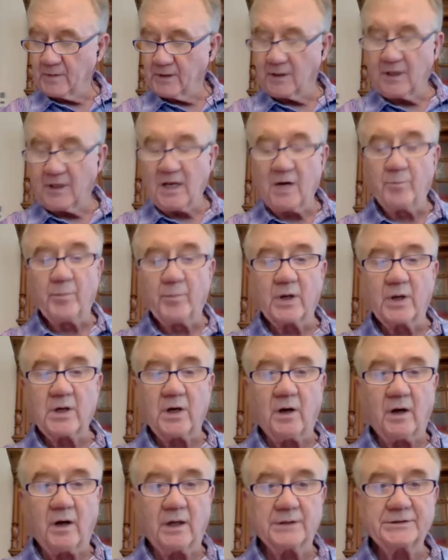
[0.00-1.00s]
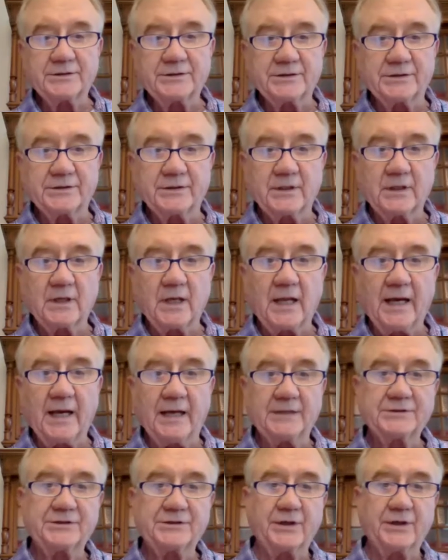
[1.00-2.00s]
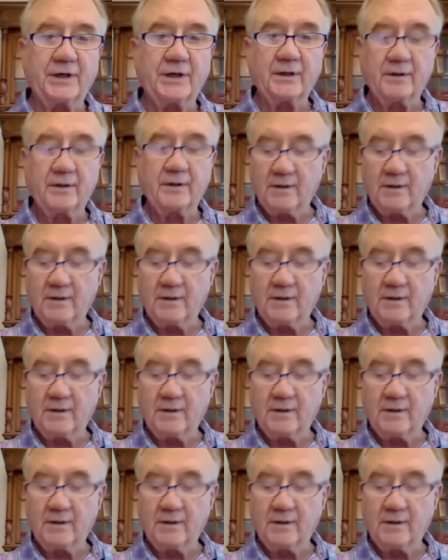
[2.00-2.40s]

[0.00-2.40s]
lumber costs last year